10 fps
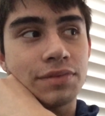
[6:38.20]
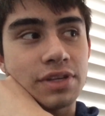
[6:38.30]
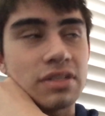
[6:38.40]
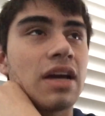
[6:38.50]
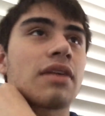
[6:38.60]

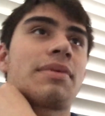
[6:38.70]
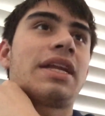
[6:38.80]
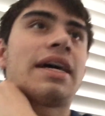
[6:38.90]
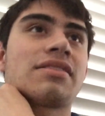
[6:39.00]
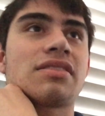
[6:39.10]
There's not gonna be
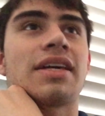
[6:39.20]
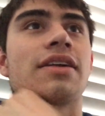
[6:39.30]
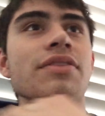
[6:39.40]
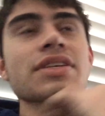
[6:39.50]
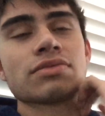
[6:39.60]
an end slate
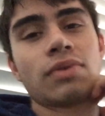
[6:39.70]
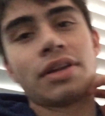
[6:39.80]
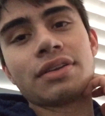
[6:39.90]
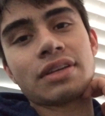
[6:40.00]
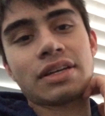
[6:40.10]
on this
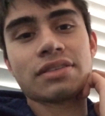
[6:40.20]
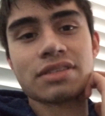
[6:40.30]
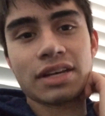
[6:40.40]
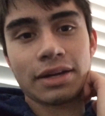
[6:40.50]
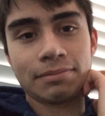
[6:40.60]
one,
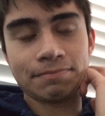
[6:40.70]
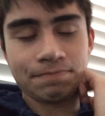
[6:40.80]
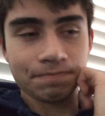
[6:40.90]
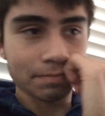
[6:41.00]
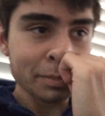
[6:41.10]
because um,